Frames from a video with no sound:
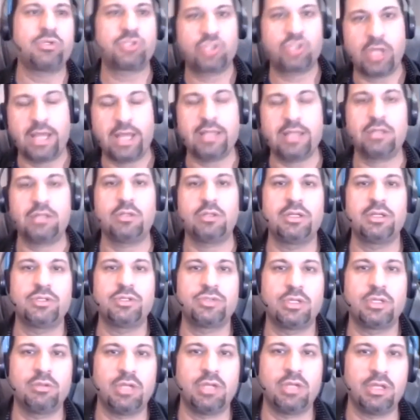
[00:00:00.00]
I was trying to
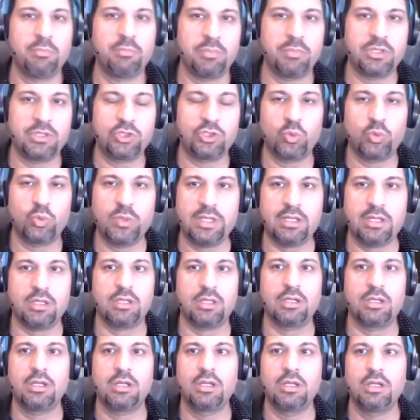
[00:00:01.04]
listen in
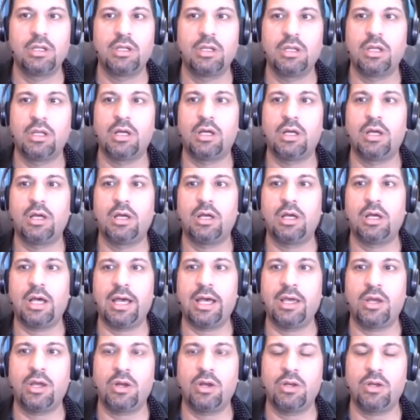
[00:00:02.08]
between.
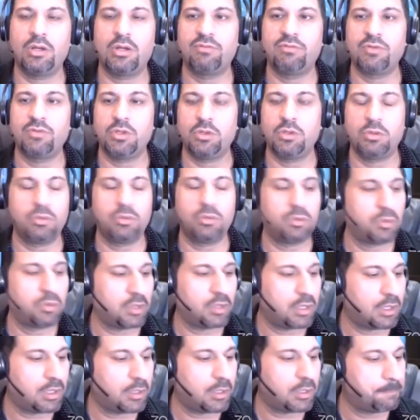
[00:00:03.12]
I heard a
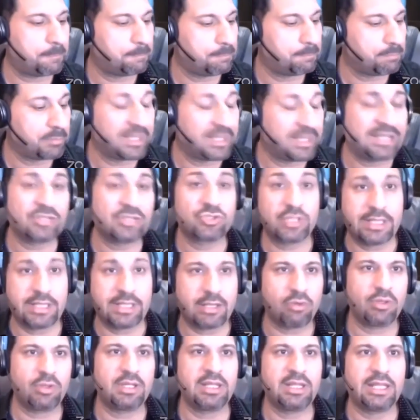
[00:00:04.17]
few minutes
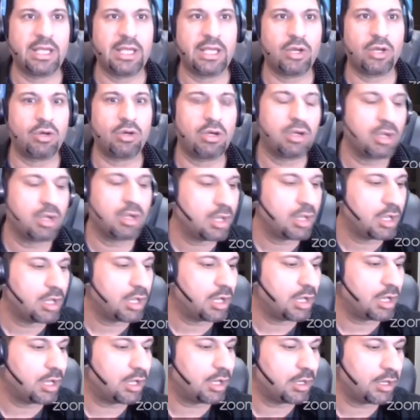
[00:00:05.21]
here and there.
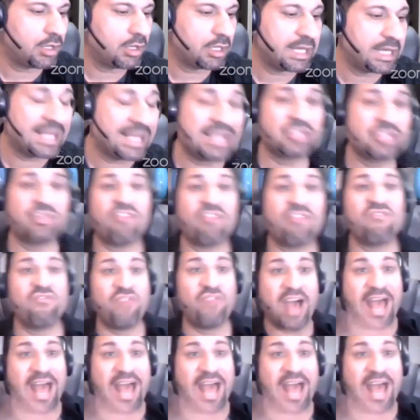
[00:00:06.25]
it is a